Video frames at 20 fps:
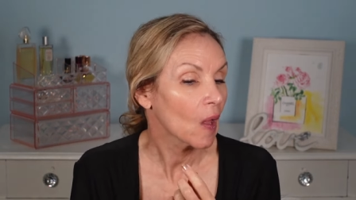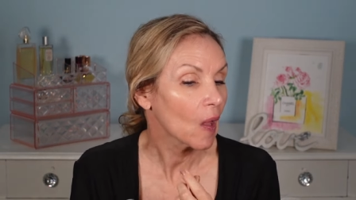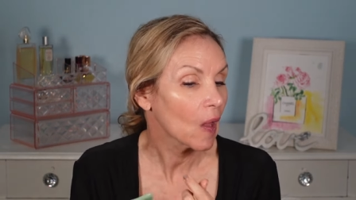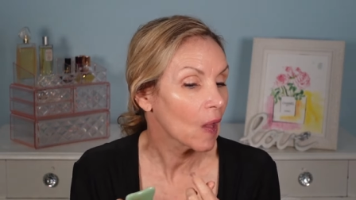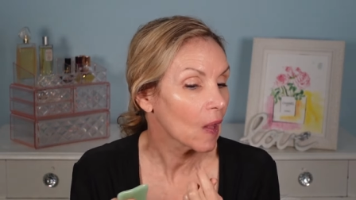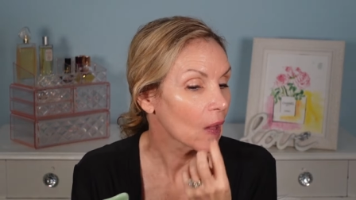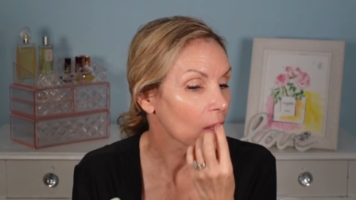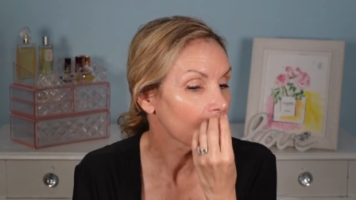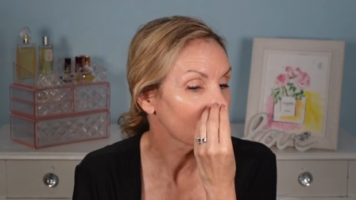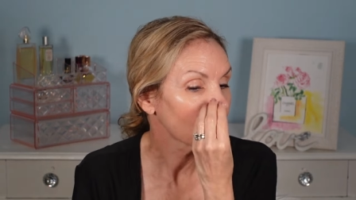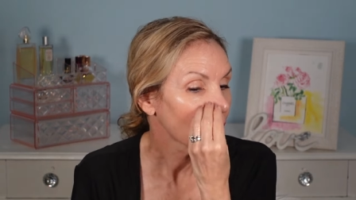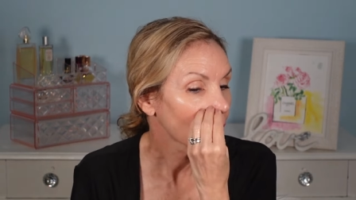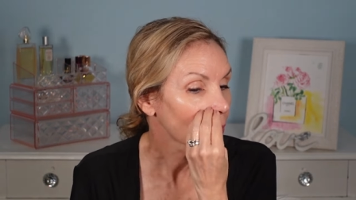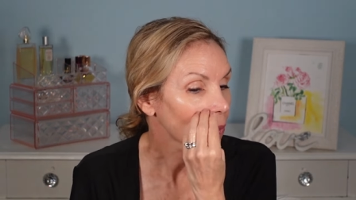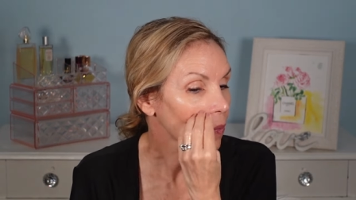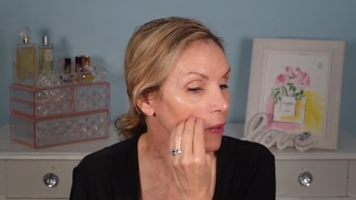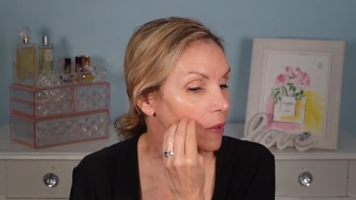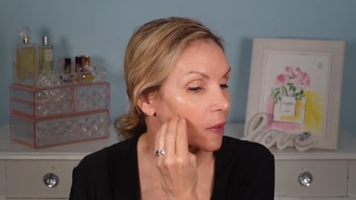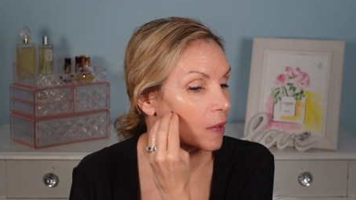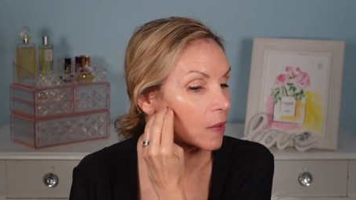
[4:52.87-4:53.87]
and
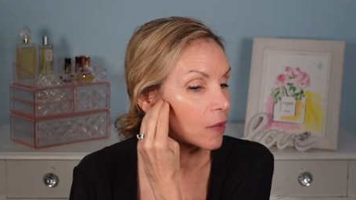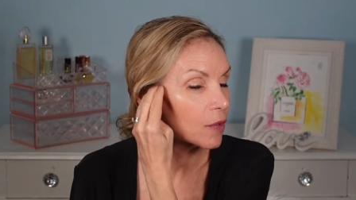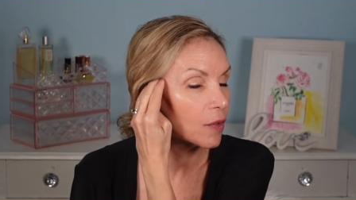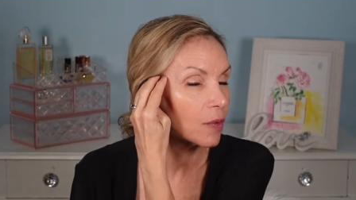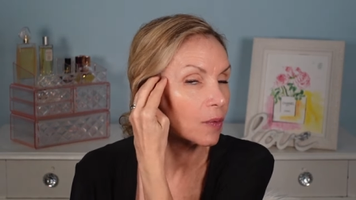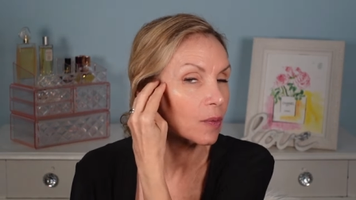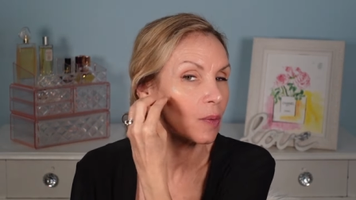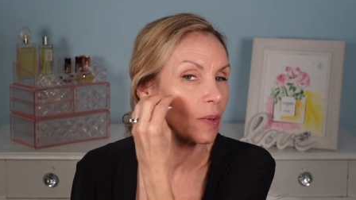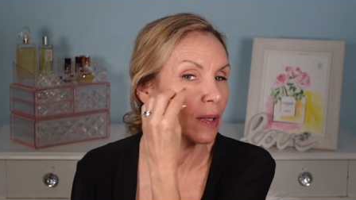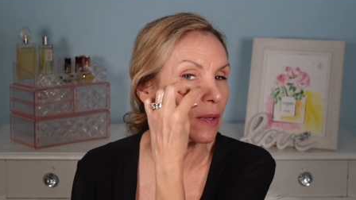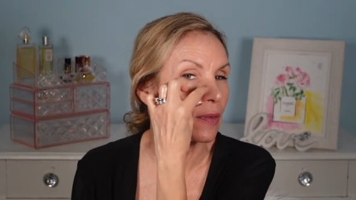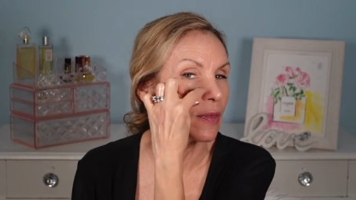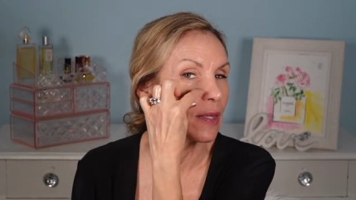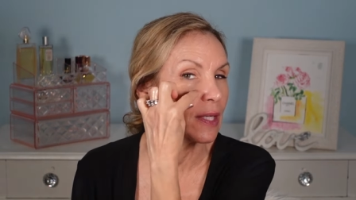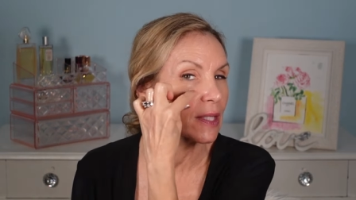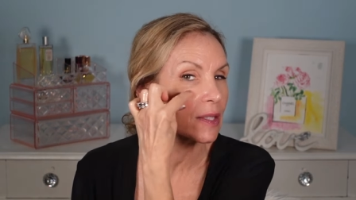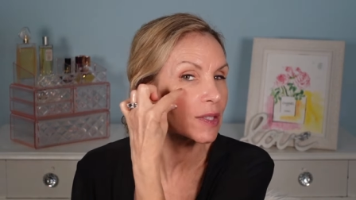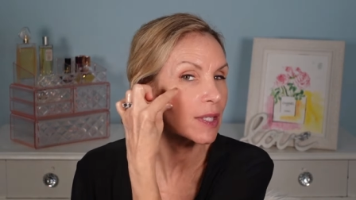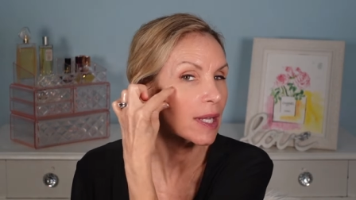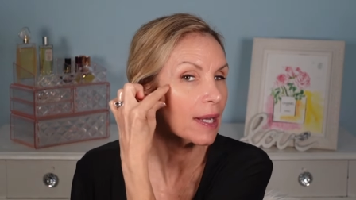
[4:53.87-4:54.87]
we're going to do
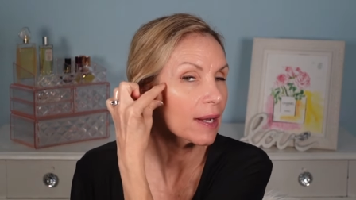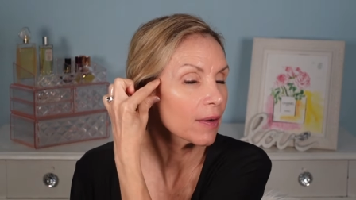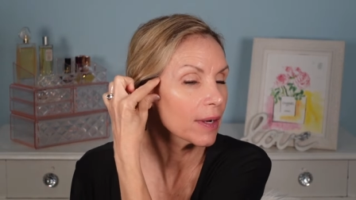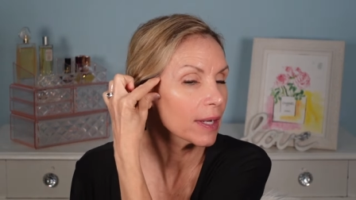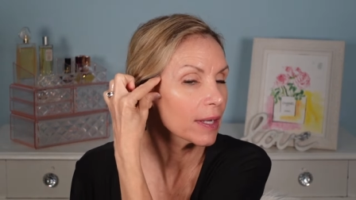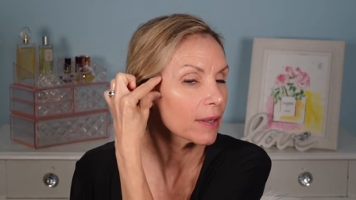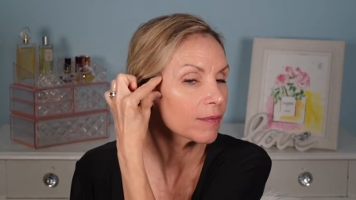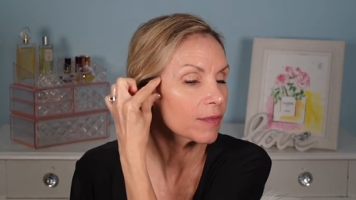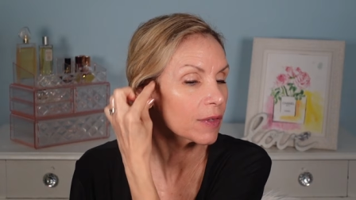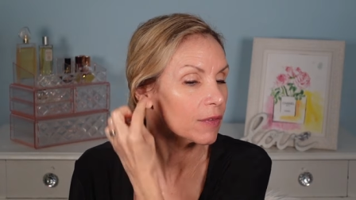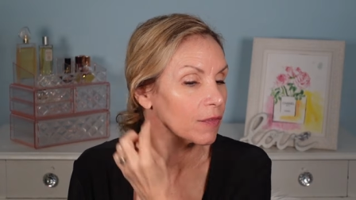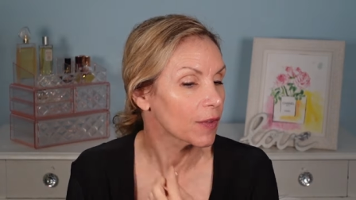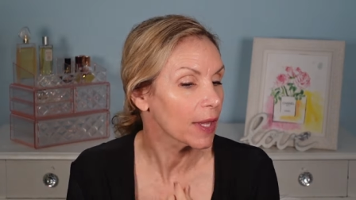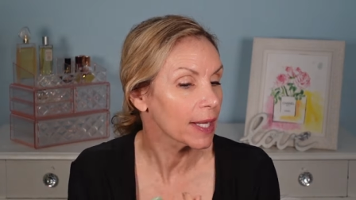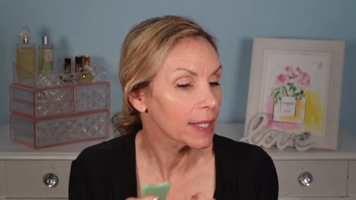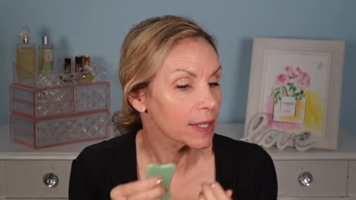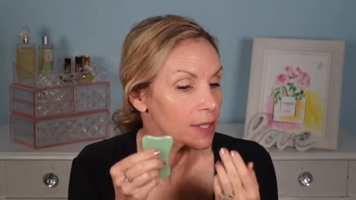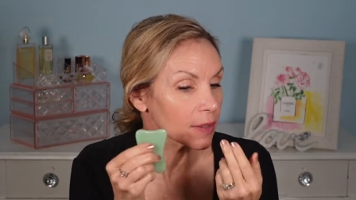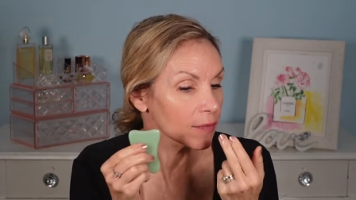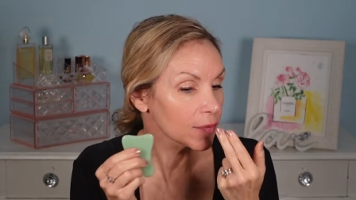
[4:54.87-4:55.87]
this area of the
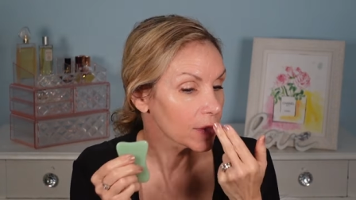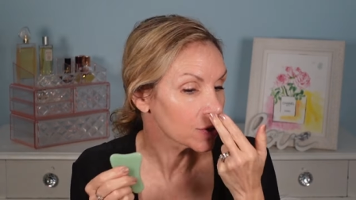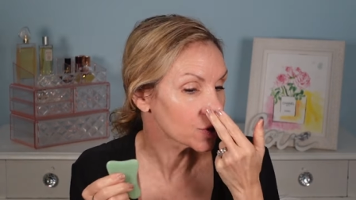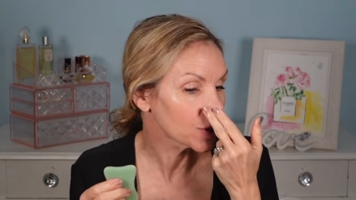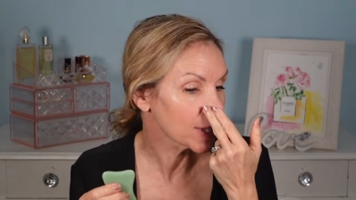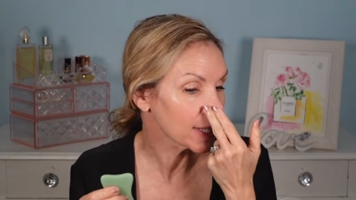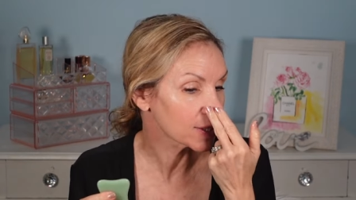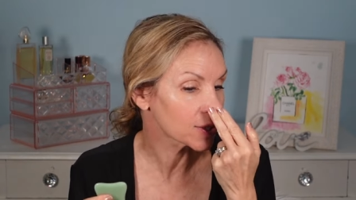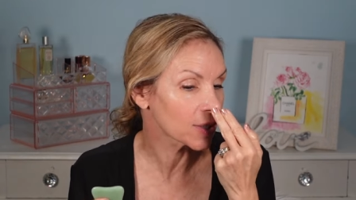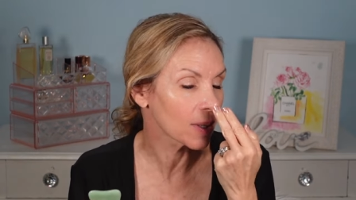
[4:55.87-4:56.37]
face of the cheek.